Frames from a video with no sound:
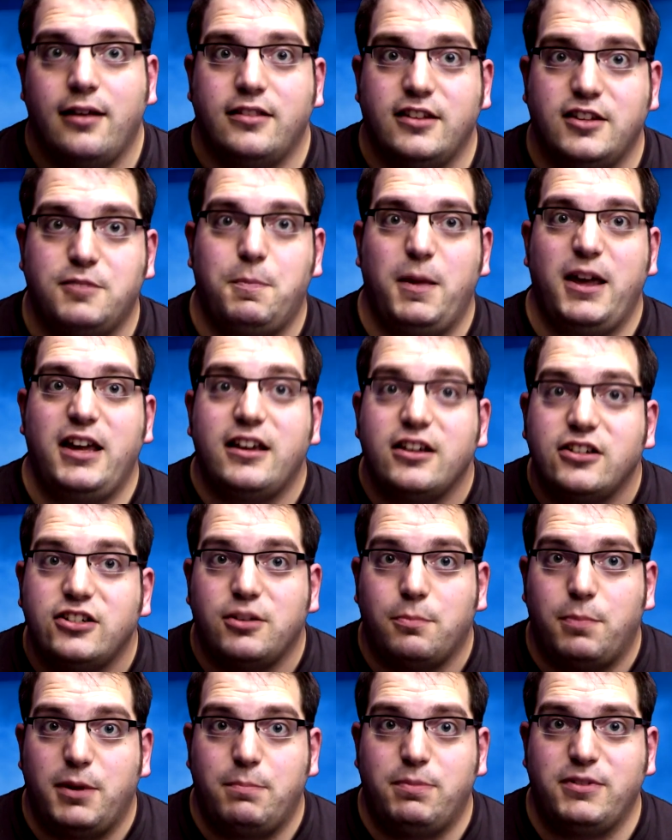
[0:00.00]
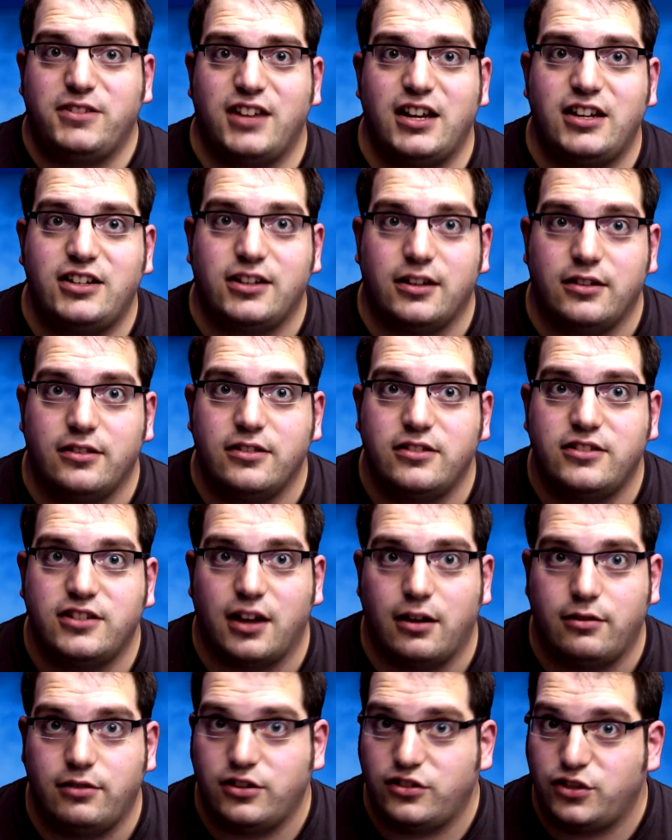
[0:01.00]
The speakers should be positioned
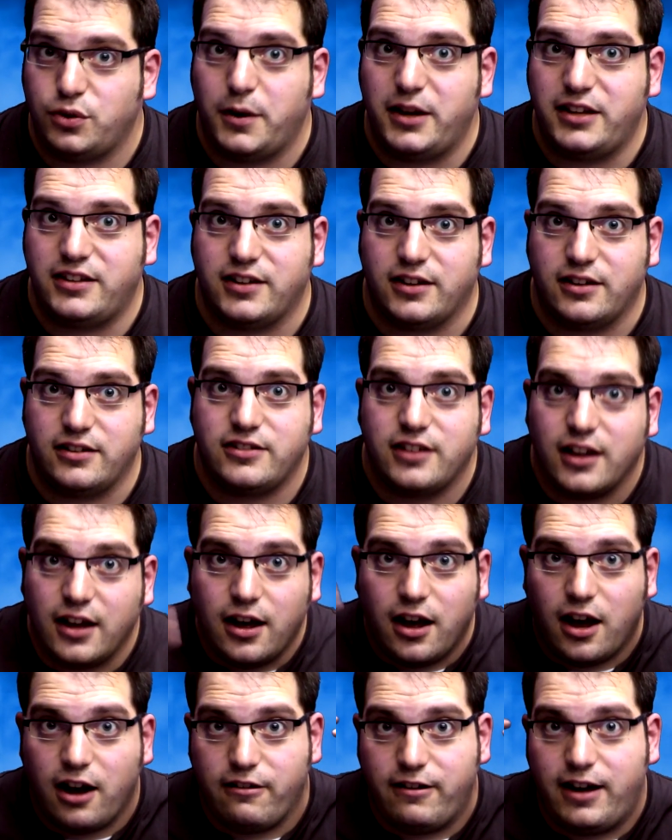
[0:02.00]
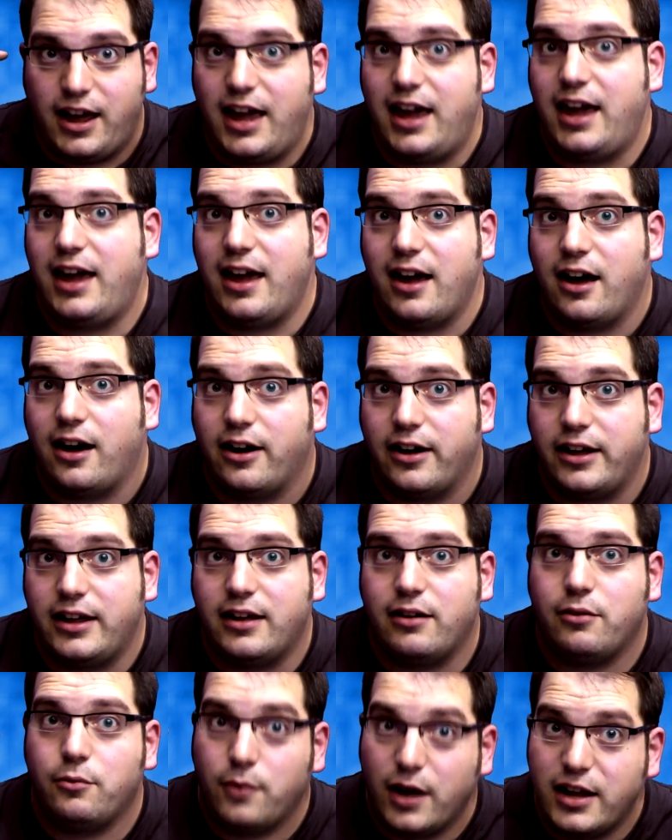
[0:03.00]
so the tweeters are at ear
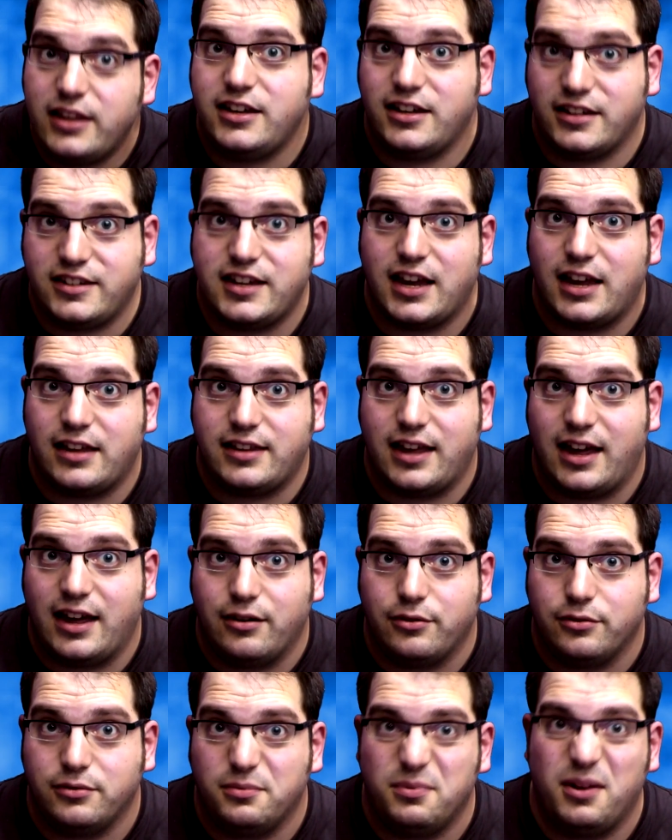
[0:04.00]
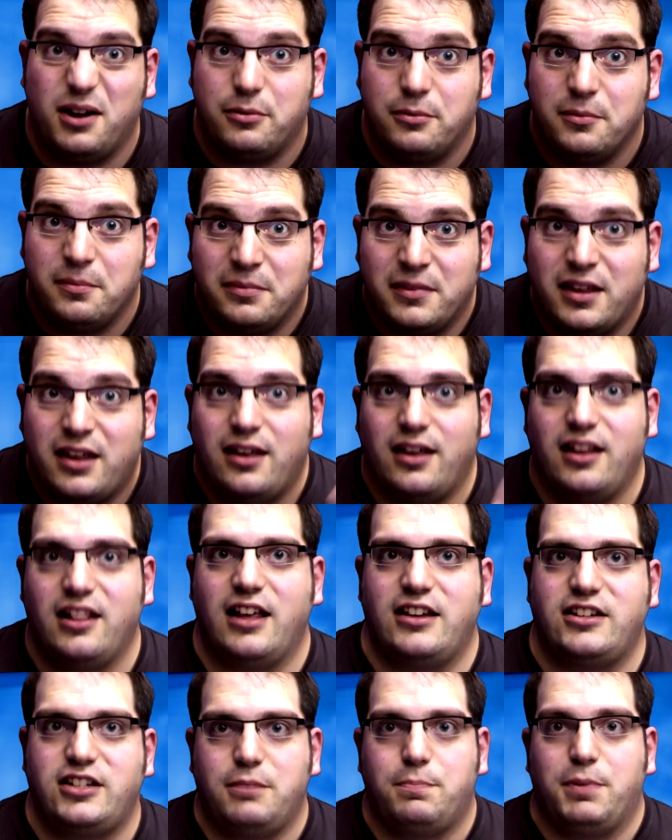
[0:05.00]
height when you sat down. Well,
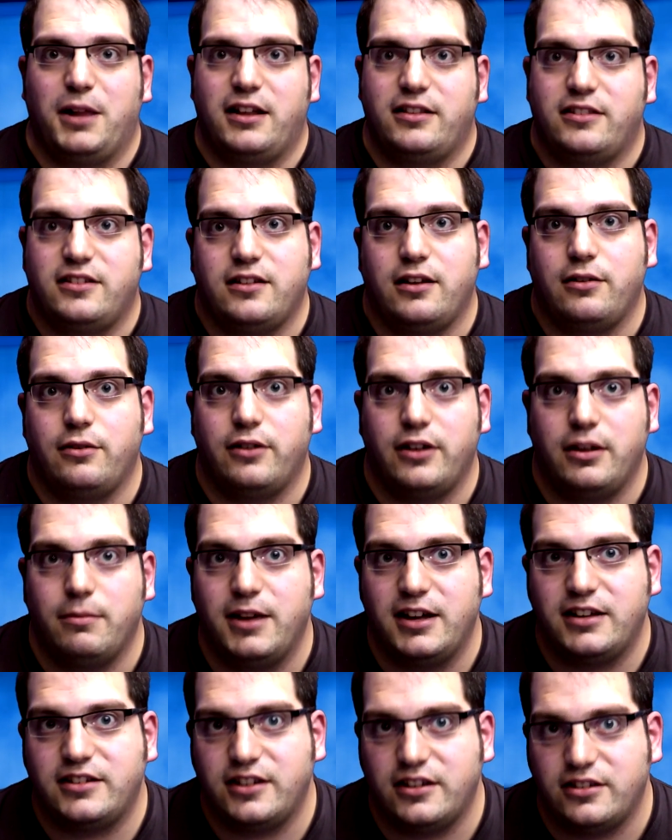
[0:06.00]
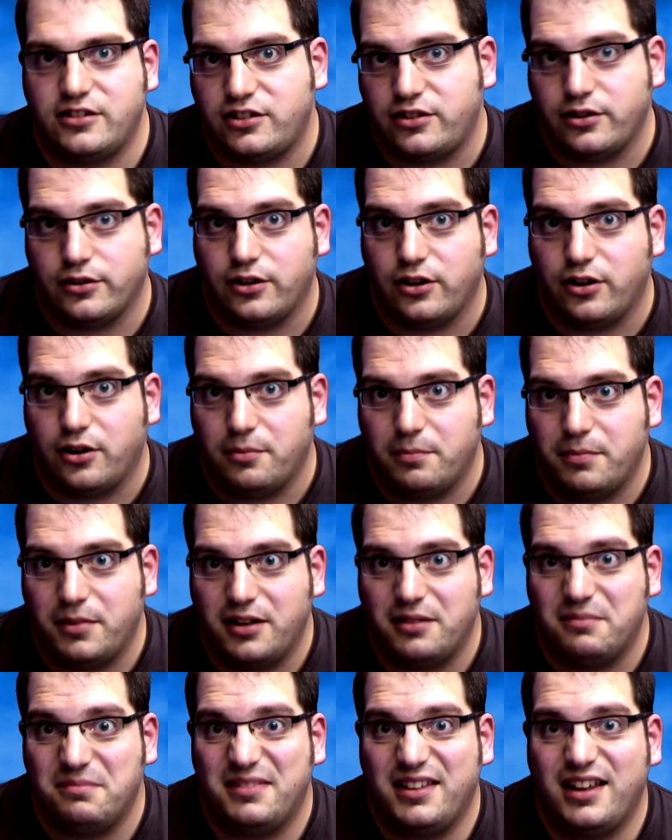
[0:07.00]
unless you plan to do all your mixes stood up,
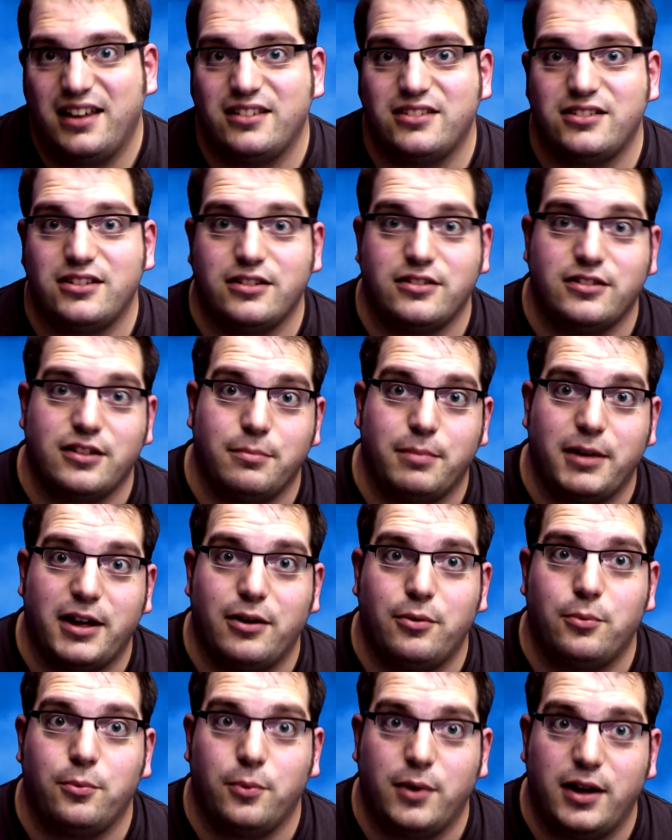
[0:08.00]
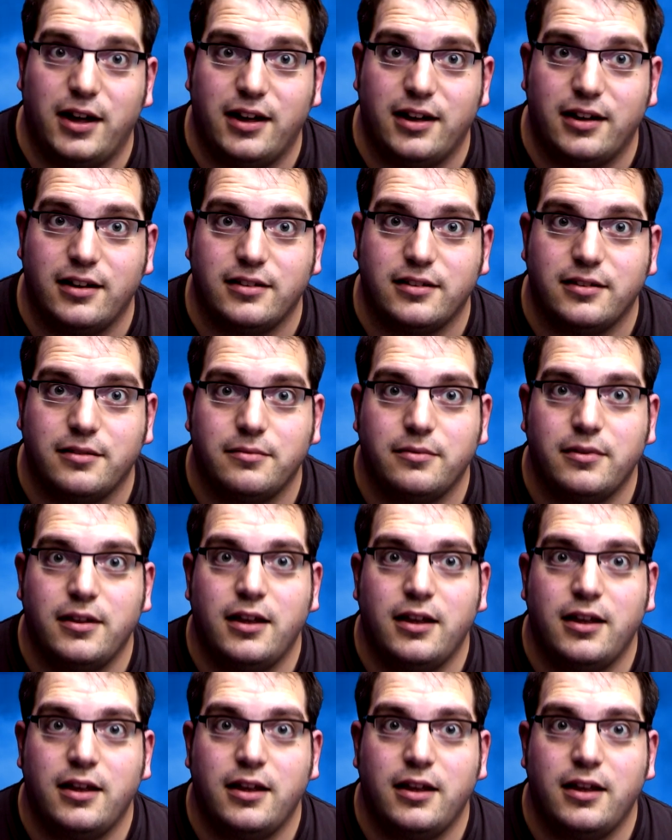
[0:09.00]
but that's just a bit weird.